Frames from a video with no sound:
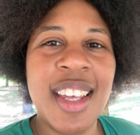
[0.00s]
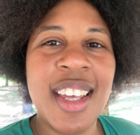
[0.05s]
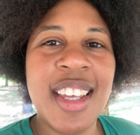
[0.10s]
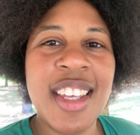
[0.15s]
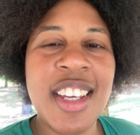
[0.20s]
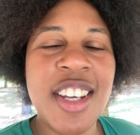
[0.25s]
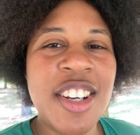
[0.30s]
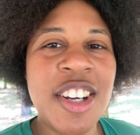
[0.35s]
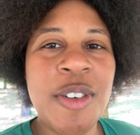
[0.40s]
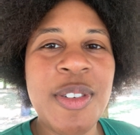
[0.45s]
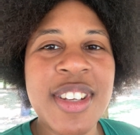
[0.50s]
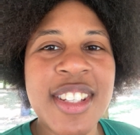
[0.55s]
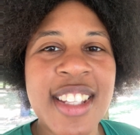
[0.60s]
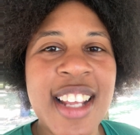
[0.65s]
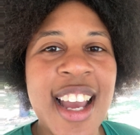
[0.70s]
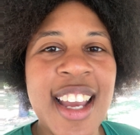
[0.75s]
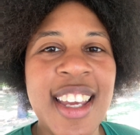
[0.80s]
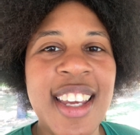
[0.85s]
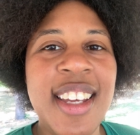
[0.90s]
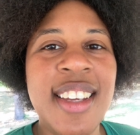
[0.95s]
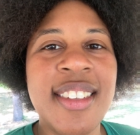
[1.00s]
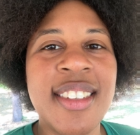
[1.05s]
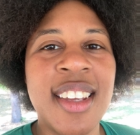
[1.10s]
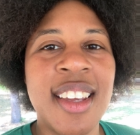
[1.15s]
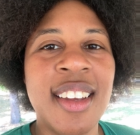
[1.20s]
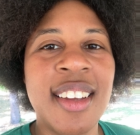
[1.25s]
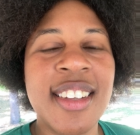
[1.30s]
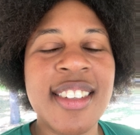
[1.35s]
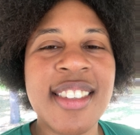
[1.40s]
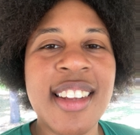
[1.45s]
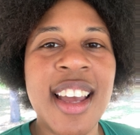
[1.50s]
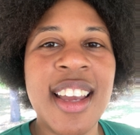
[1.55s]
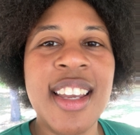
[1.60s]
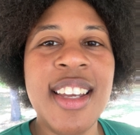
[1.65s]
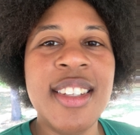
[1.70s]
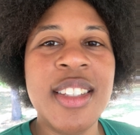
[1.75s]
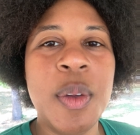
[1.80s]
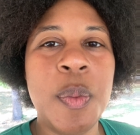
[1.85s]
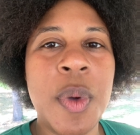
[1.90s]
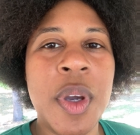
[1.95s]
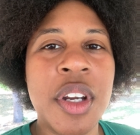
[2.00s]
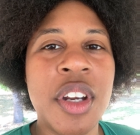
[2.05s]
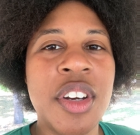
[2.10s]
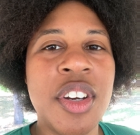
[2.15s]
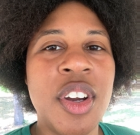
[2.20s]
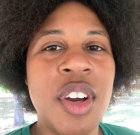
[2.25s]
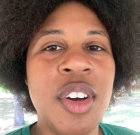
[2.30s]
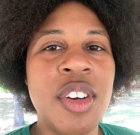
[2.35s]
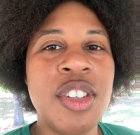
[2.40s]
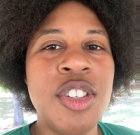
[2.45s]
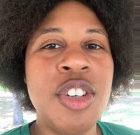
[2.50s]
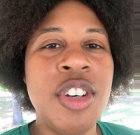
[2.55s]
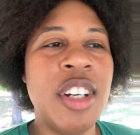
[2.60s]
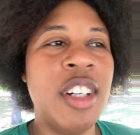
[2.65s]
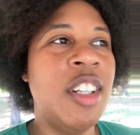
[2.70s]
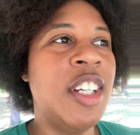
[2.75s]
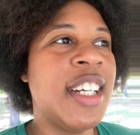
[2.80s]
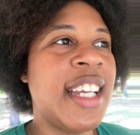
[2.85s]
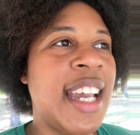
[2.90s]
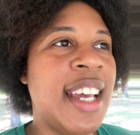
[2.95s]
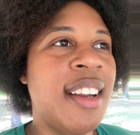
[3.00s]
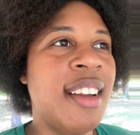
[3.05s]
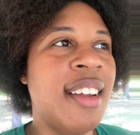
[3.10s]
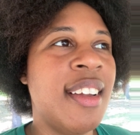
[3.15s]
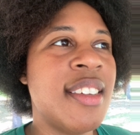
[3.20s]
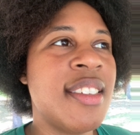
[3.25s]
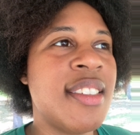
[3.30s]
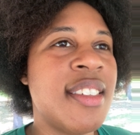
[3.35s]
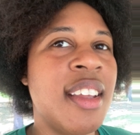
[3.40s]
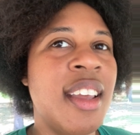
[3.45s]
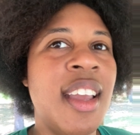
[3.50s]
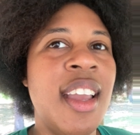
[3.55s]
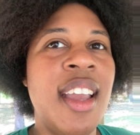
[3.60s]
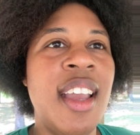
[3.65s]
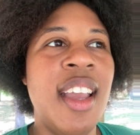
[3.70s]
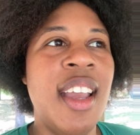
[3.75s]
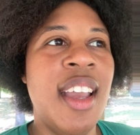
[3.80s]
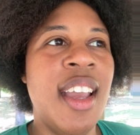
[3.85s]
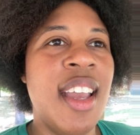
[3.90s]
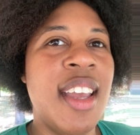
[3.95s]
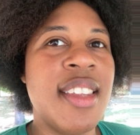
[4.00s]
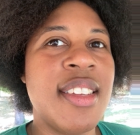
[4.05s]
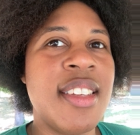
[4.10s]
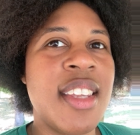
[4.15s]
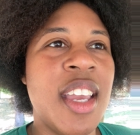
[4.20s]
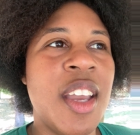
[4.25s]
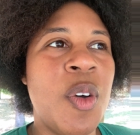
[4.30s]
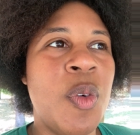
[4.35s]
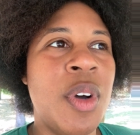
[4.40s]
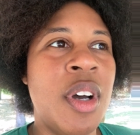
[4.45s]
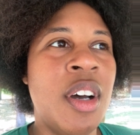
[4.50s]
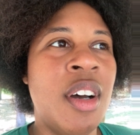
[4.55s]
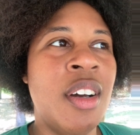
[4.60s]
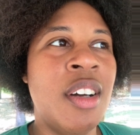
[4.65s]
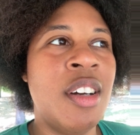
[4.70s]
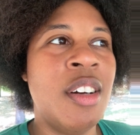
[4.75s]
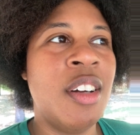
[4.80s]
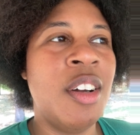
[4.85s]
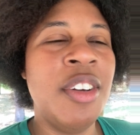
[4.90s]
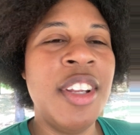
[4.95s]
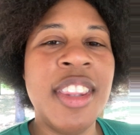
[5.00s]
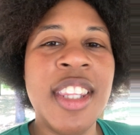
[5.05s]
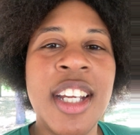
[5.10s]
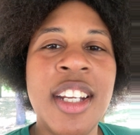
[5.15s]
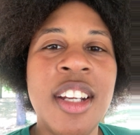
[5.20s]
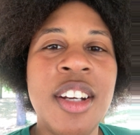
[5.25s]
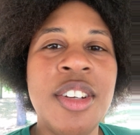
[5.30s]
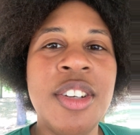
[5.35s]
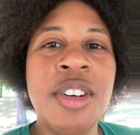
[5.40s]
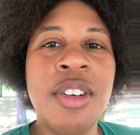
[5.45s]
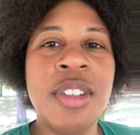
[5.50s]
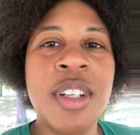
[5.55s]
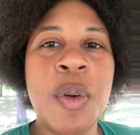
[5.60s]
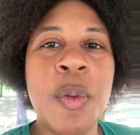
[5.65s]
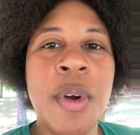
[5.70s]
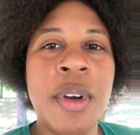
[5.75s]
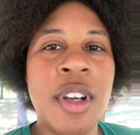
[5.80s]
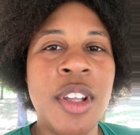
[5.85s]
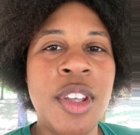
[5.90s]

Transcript: it's not easy. It's not easy being a nurse. You can look at us, and say, well, only thing they're doing, they're wearing a